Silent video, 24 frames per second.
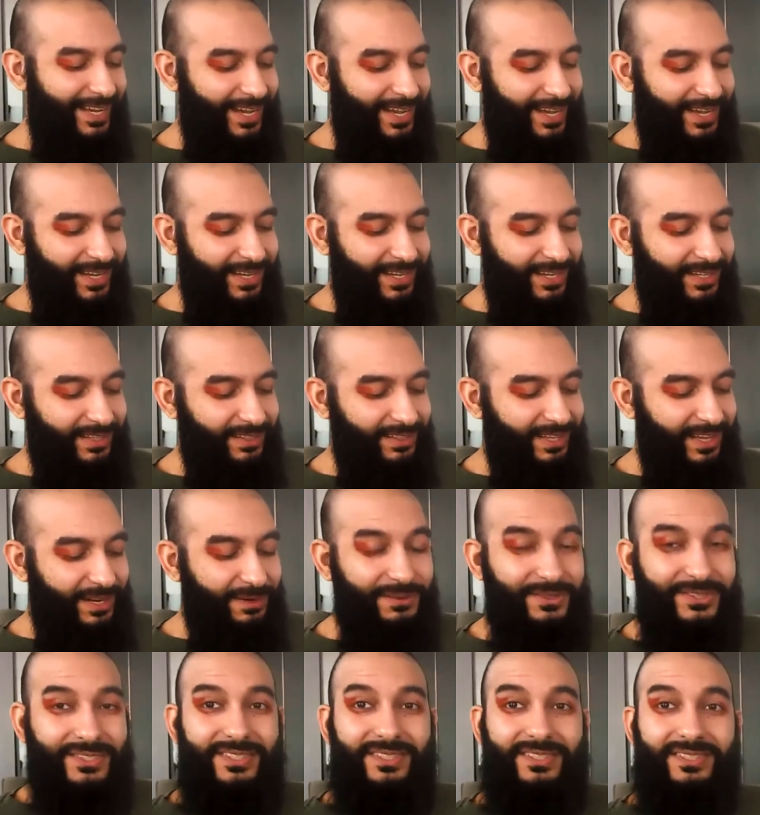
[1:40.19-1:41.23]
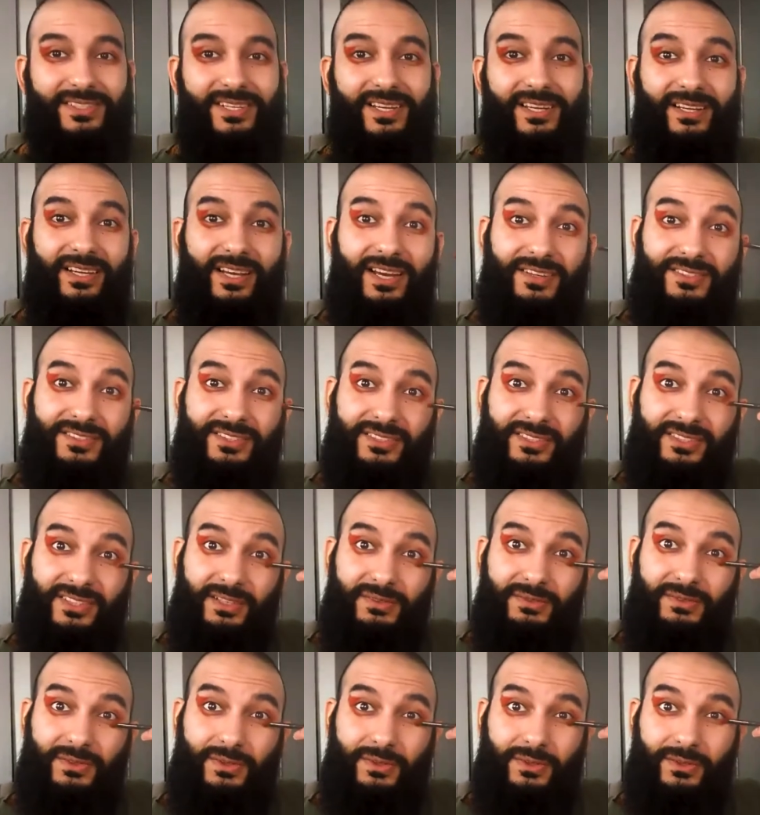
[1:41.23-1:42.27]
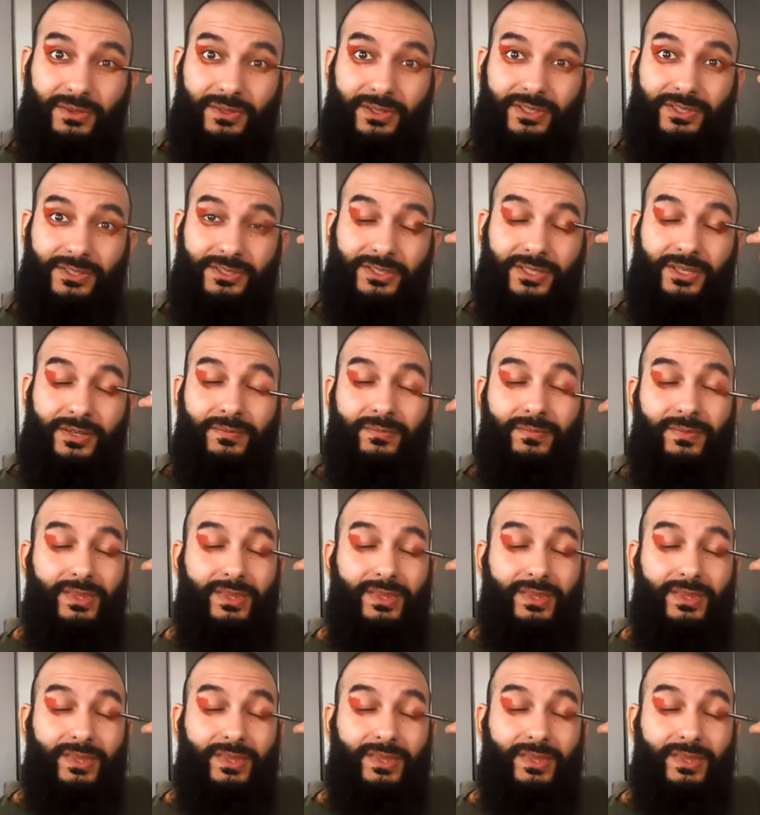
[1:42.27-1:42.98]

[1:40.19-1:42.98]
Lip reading: And ever since then, I just love orange.